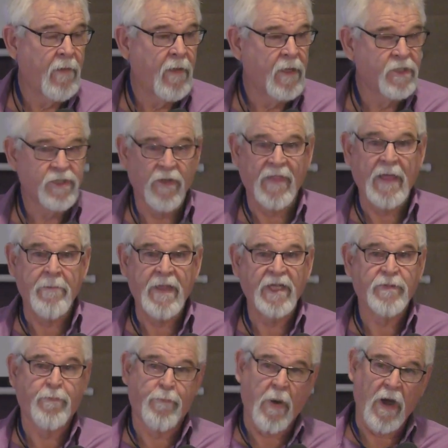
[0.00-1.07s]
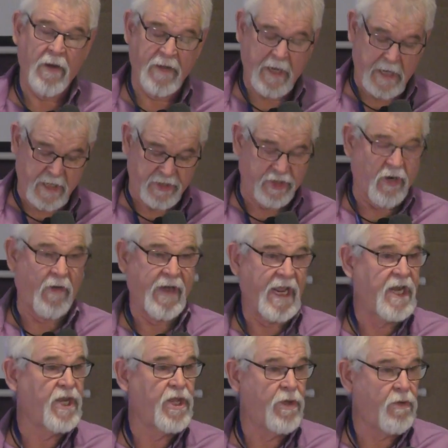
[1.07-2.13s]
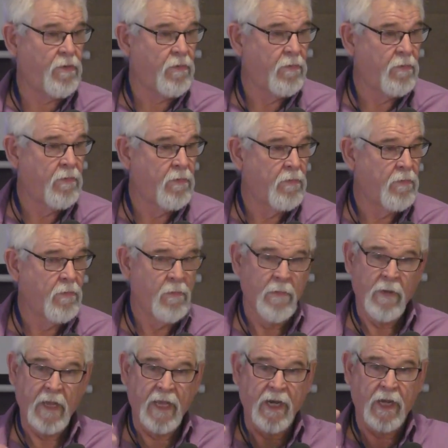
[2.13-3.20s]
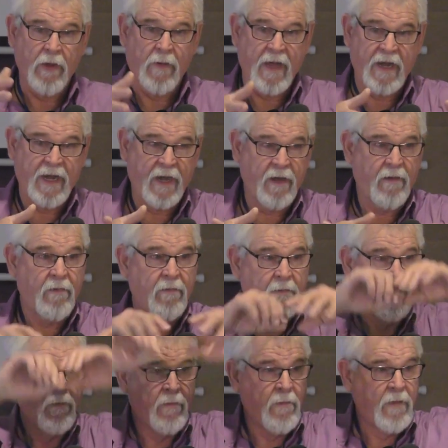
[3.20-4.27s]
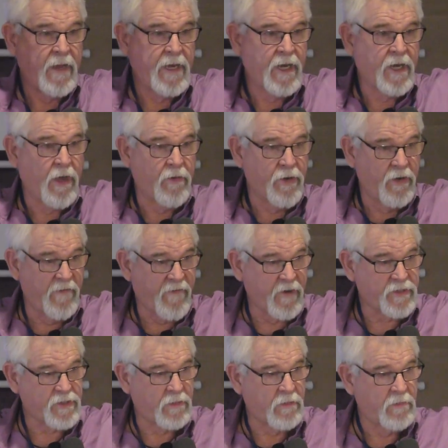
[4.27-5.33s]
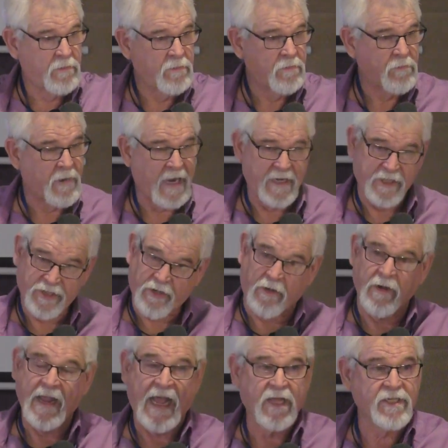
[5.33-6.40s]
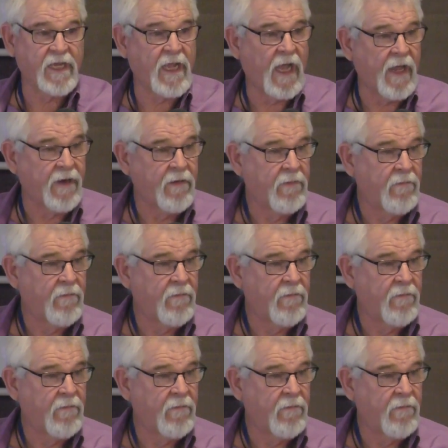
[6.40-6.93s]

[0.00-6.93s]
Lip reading: So that means it'll start in you. It'll go out here. And it'll go to universal, right? Start in the house of God.